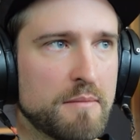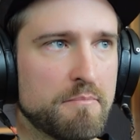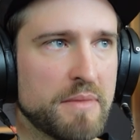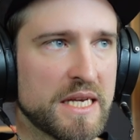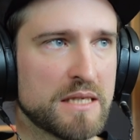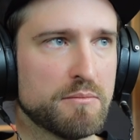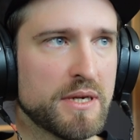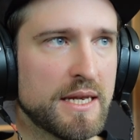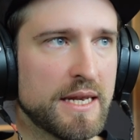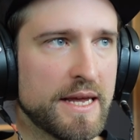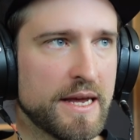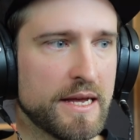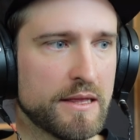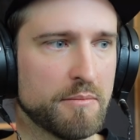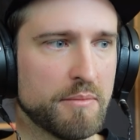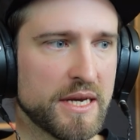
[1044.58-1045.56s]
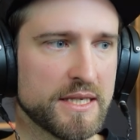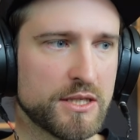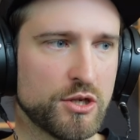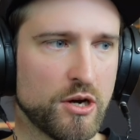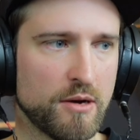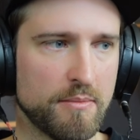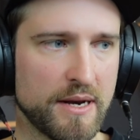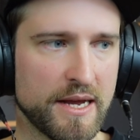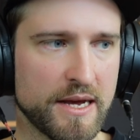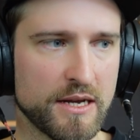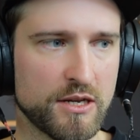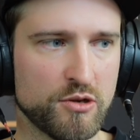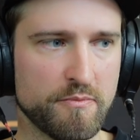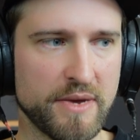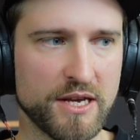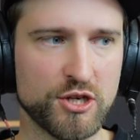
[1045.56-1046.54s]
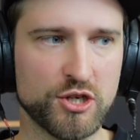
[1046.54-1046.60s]
bass mid layer and the bass top layer
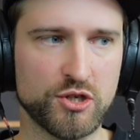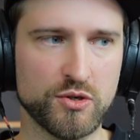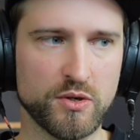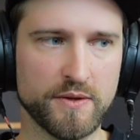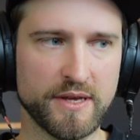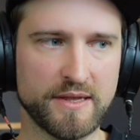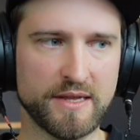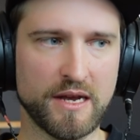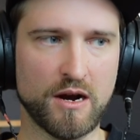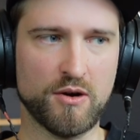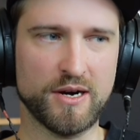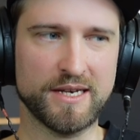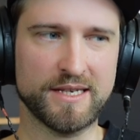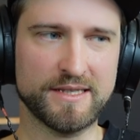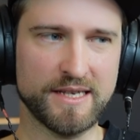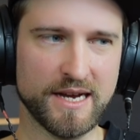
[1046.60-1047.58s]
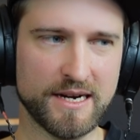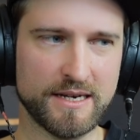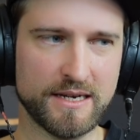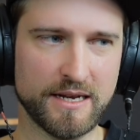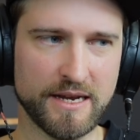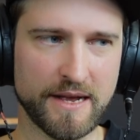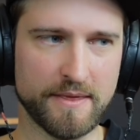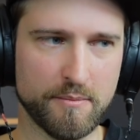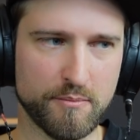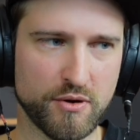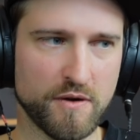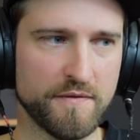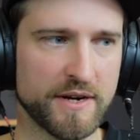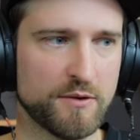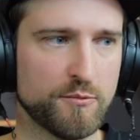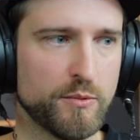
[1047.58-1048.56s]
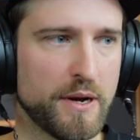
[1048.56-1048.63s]
to make sure that they are exactly at the
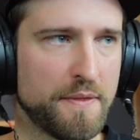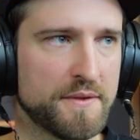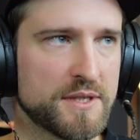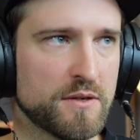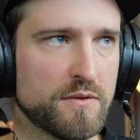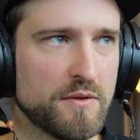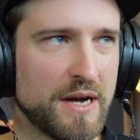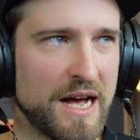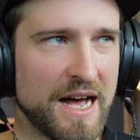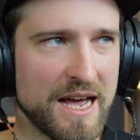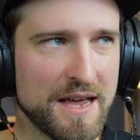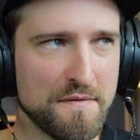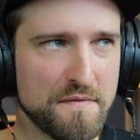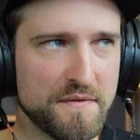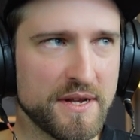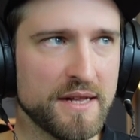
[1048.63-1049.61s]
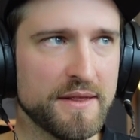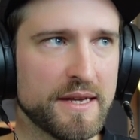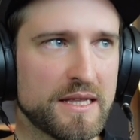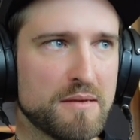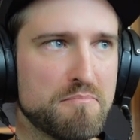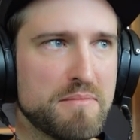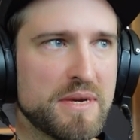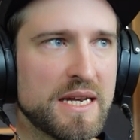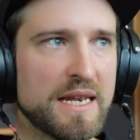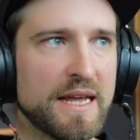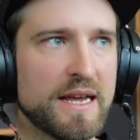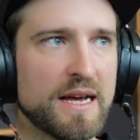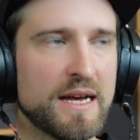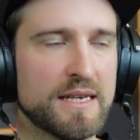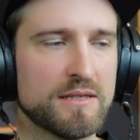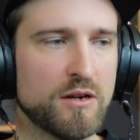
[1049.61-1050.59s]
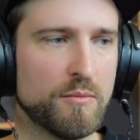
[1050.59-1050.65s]
perfect width. So I feel that the mid
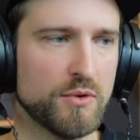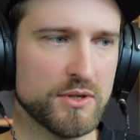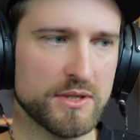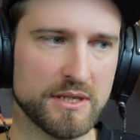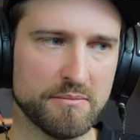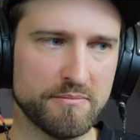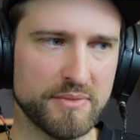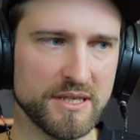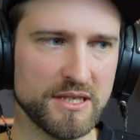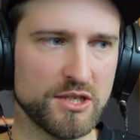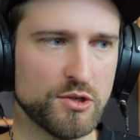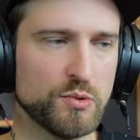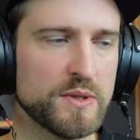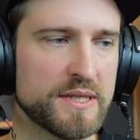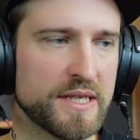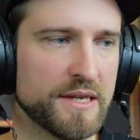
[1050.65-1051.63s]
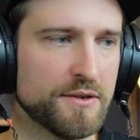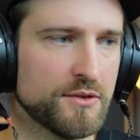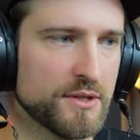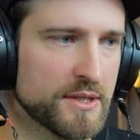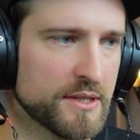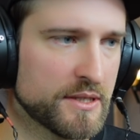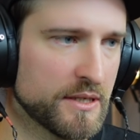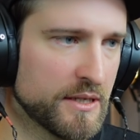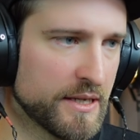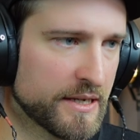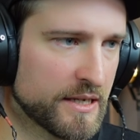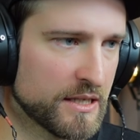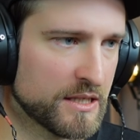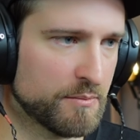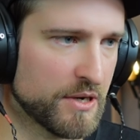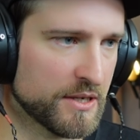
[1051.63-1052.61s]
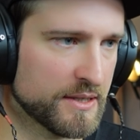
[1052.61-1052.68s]
layer is almost a bit too centered still. I can
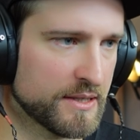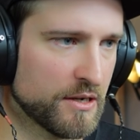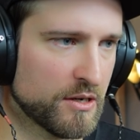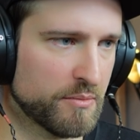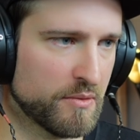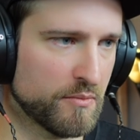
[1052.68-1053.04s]
spread this out a bit